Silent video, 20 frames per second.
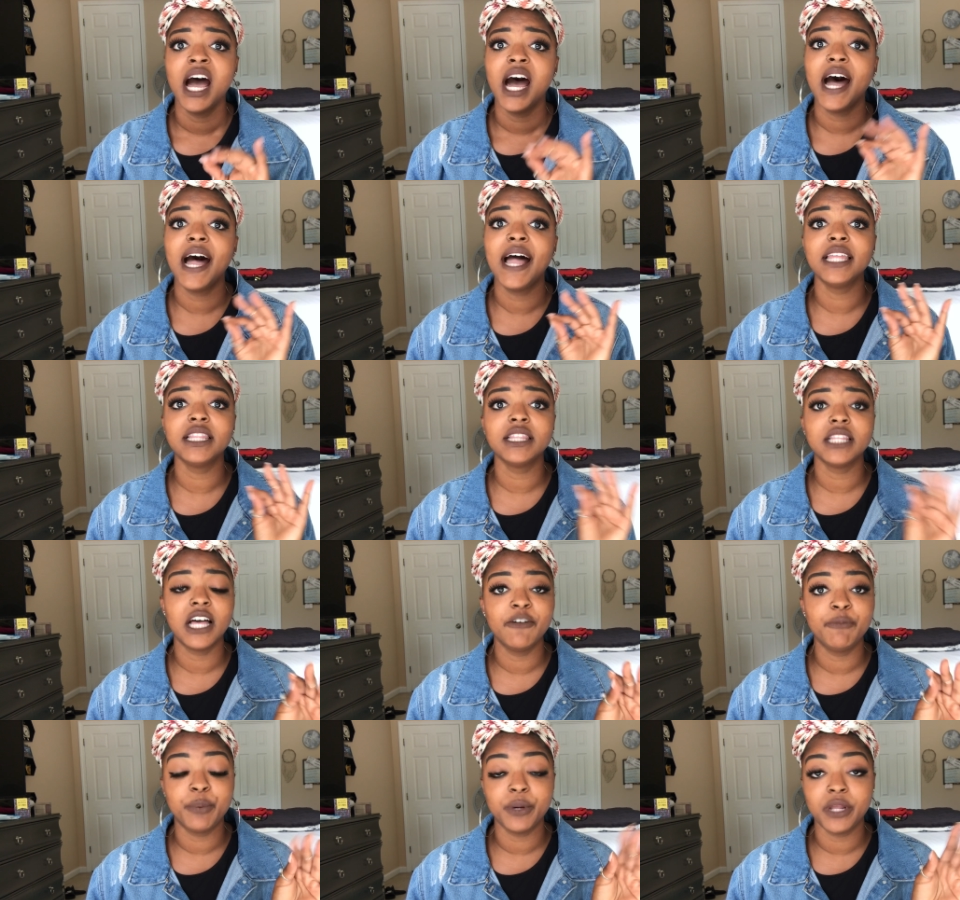I
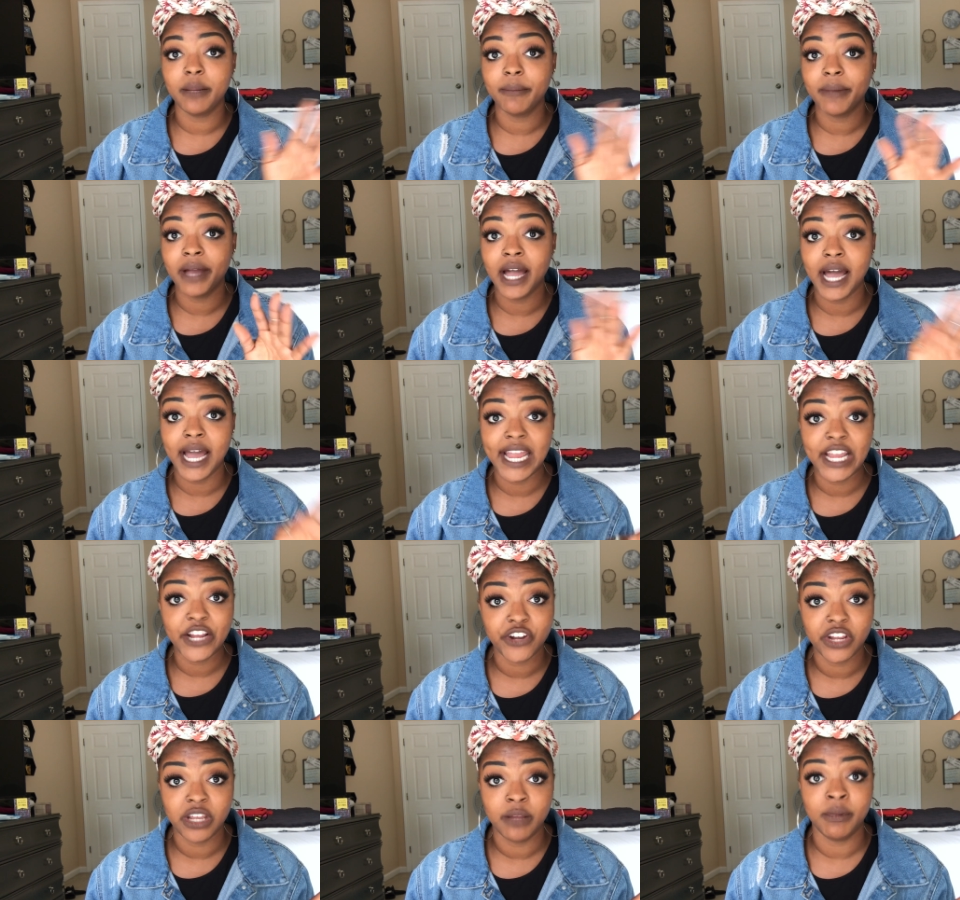love putting my eye
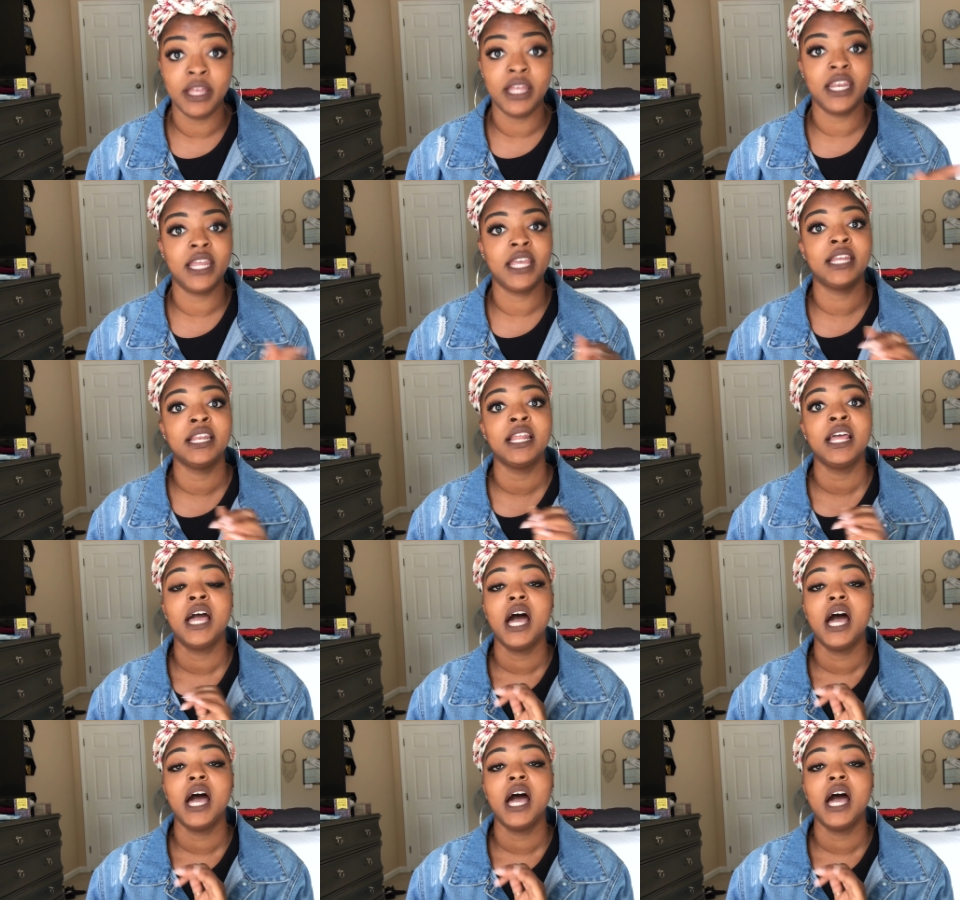cream in it.